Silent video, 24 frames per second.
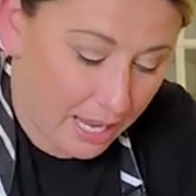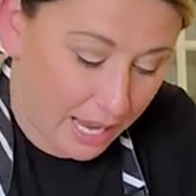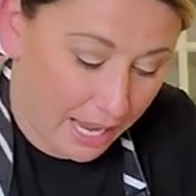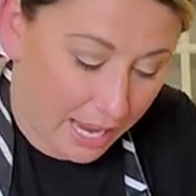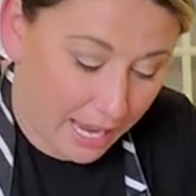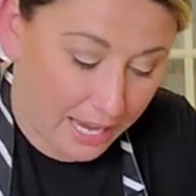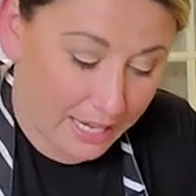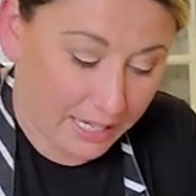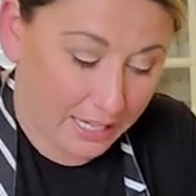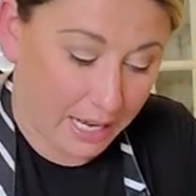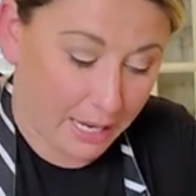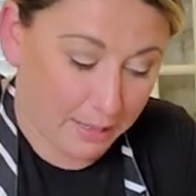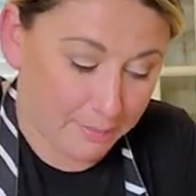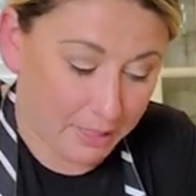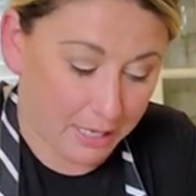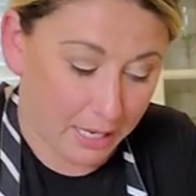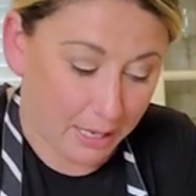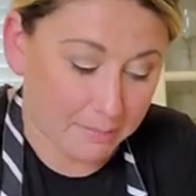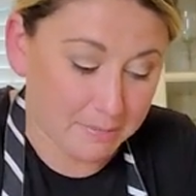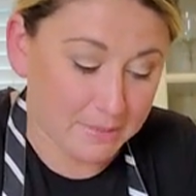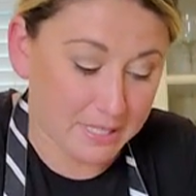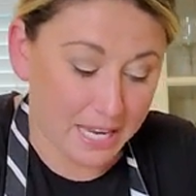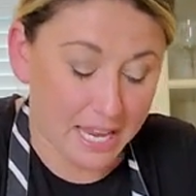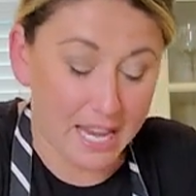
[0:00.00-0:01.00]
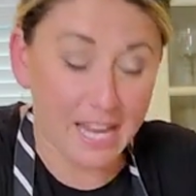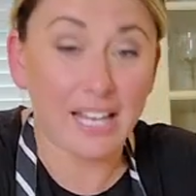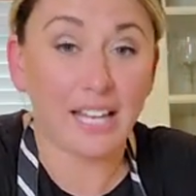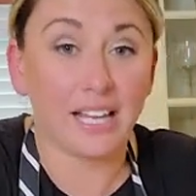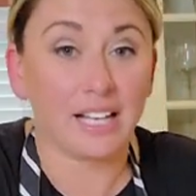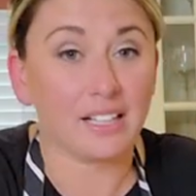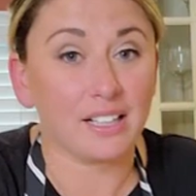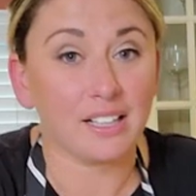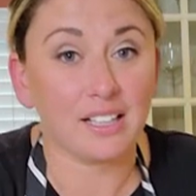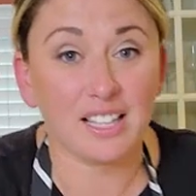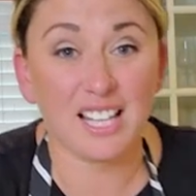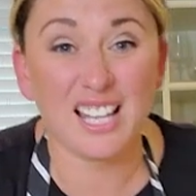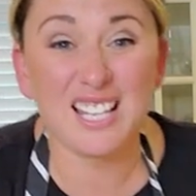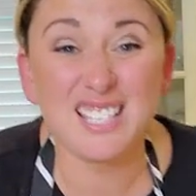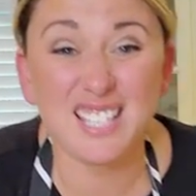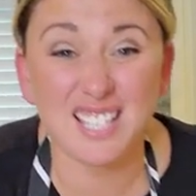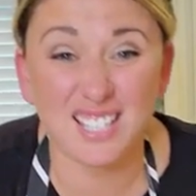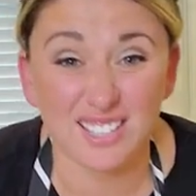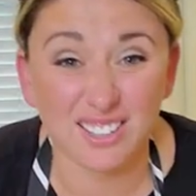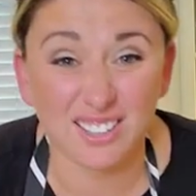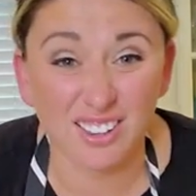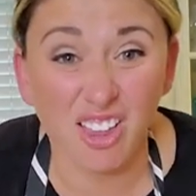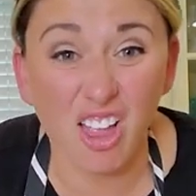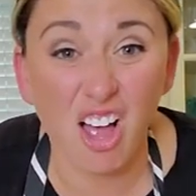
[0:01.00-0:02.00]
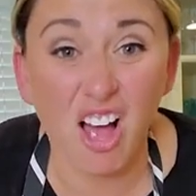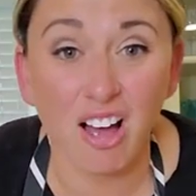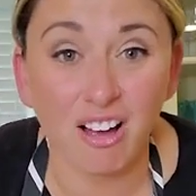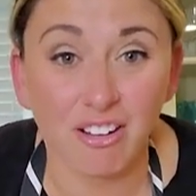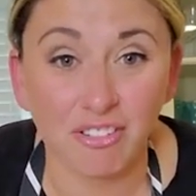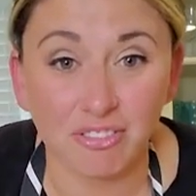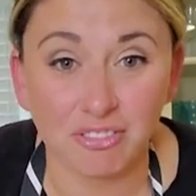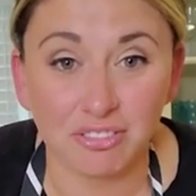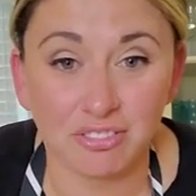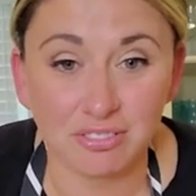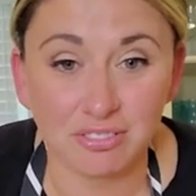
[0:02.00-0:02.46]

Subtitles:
And I mean, I'm taking, this is love.